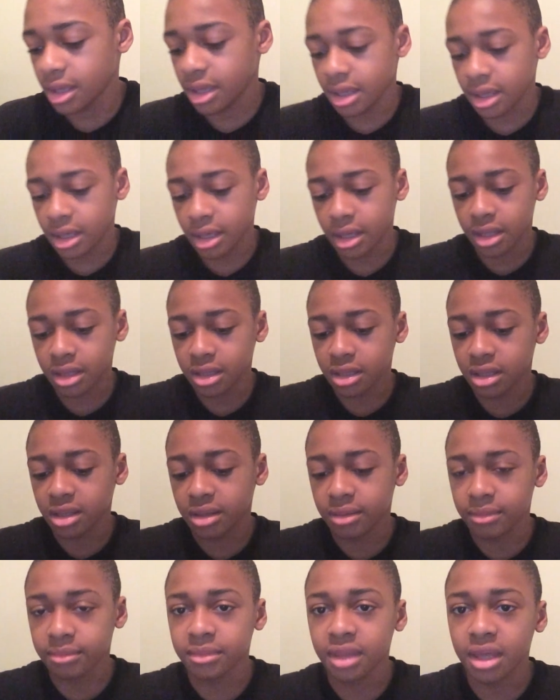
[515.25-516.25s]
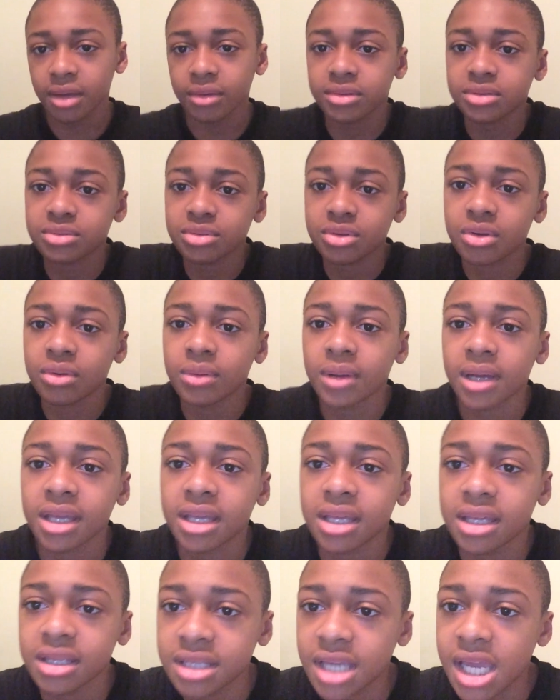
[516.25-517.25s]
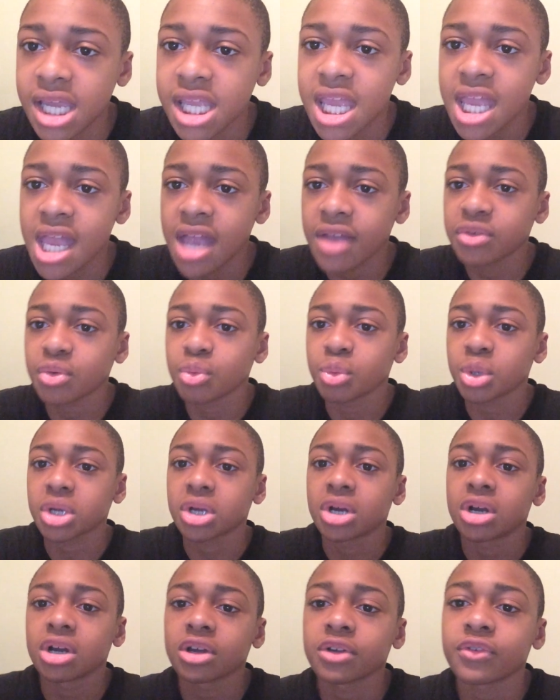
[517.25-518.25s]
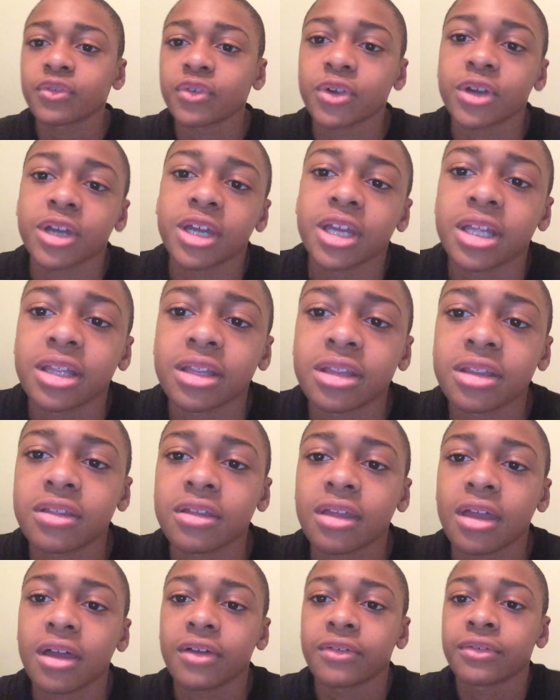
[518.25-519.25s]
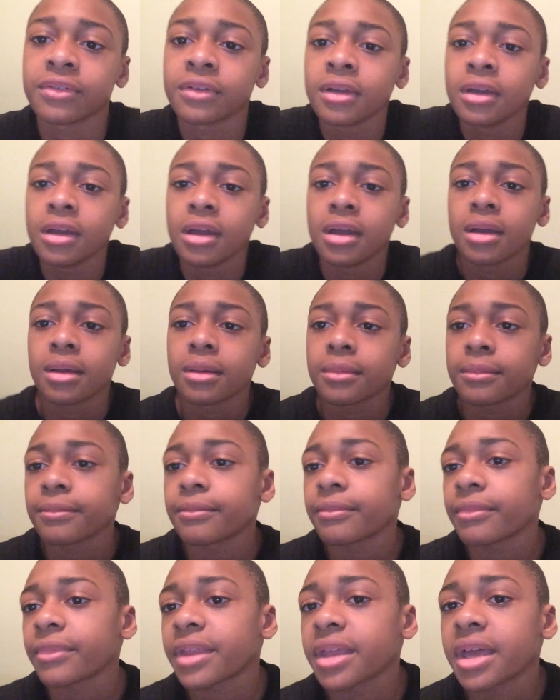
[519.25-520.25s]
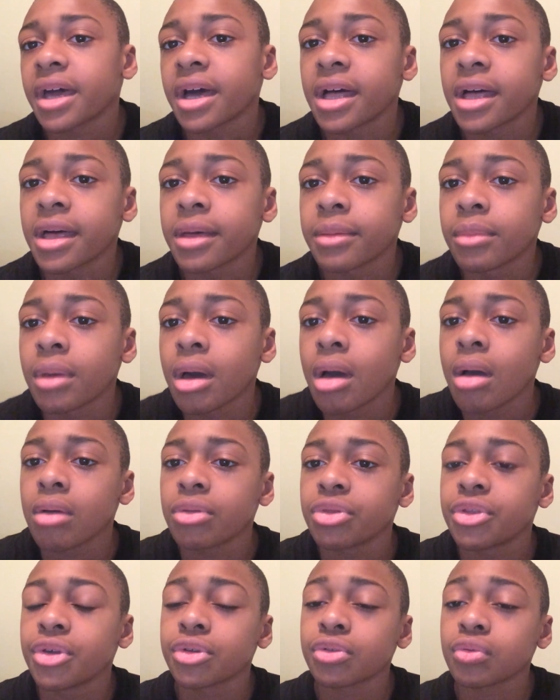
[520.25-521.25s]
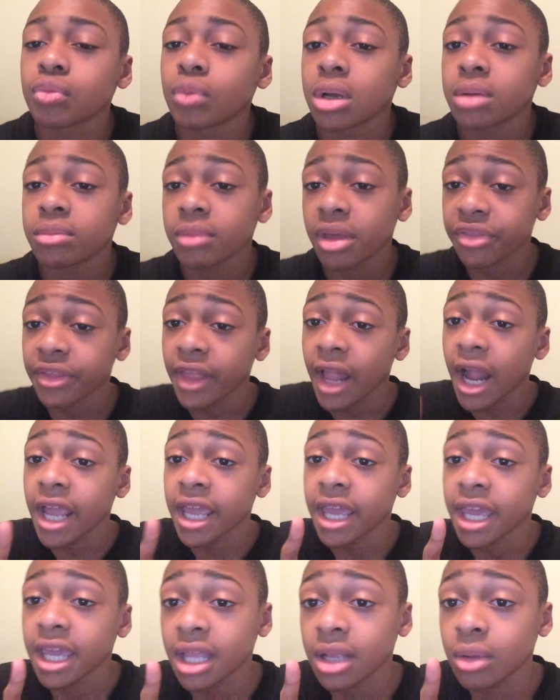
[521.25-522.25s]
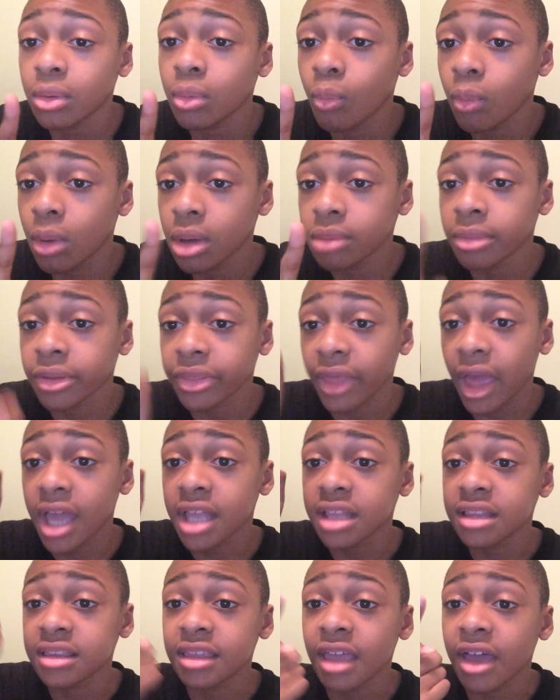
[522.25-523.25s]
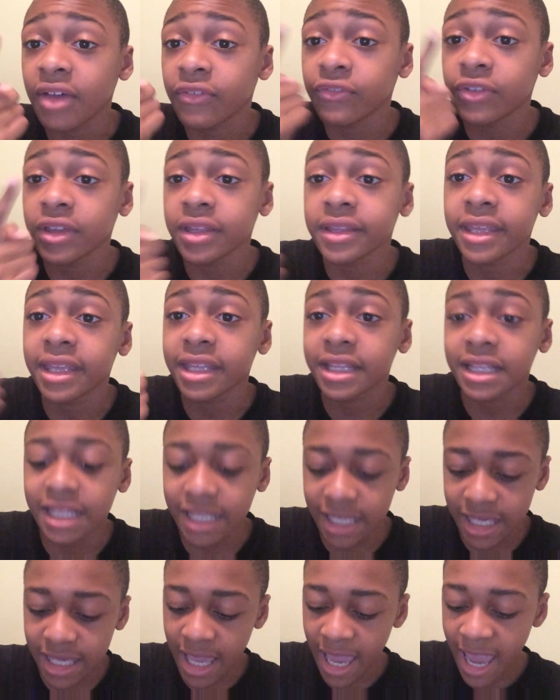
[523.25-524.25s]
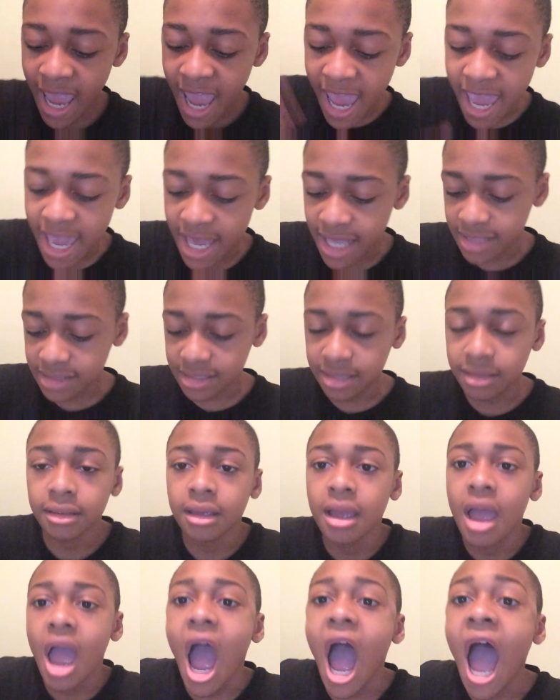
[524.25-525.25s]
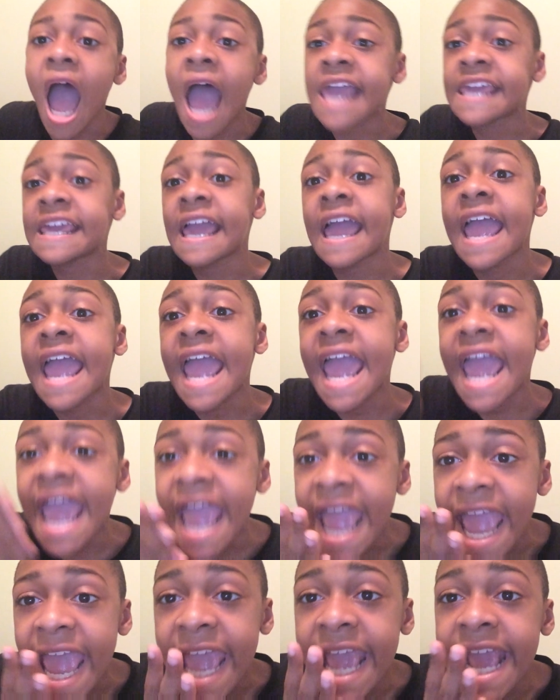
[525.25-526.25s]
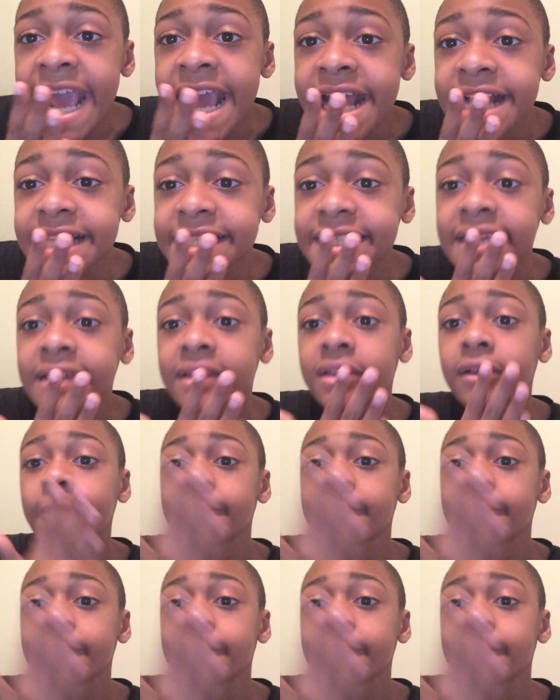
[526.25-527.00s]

and that was quite easy. I didn't have to work hard for it and stuff. There's one method I hate. One method I definitely hate. I hate